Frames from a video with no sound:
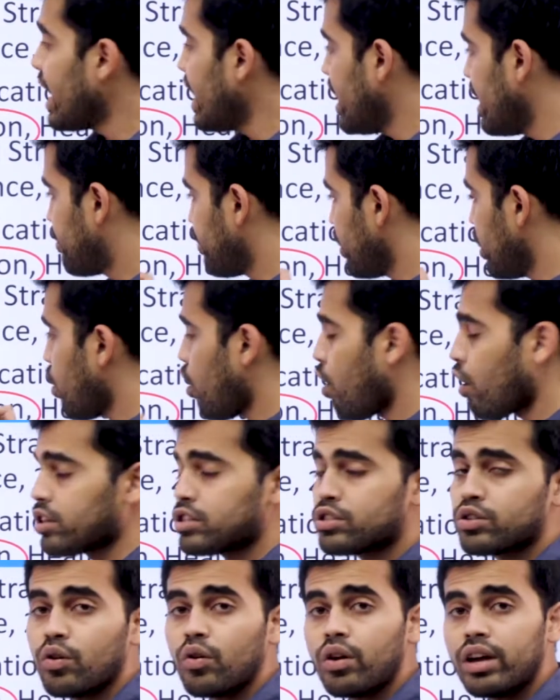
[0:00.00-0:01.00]
It will
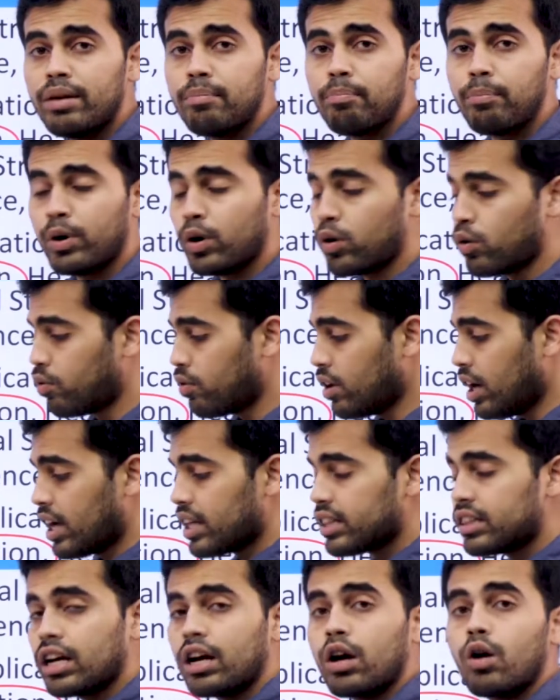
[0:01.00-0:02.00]
also improve
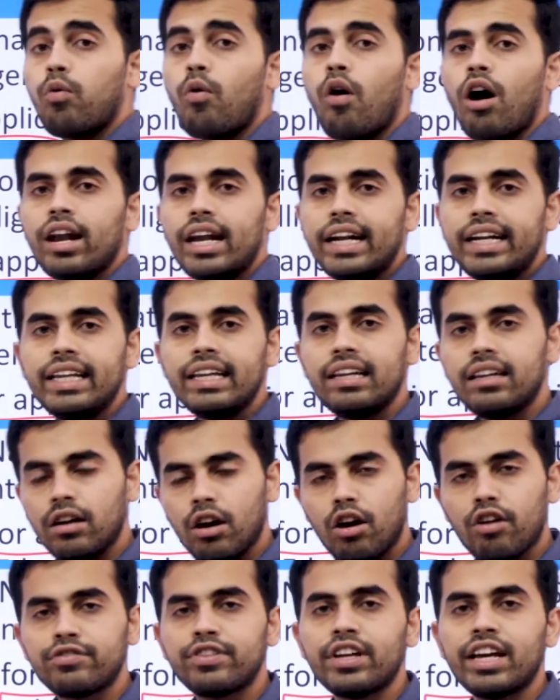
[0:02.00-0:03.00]
the quality
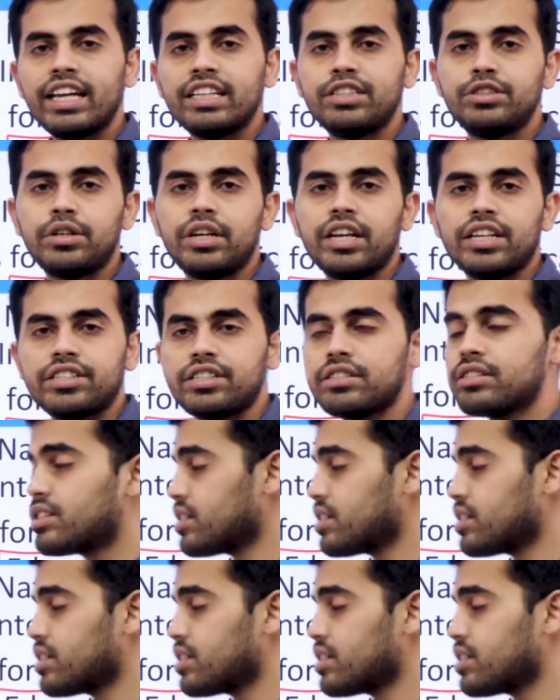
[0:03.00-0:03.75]
of the education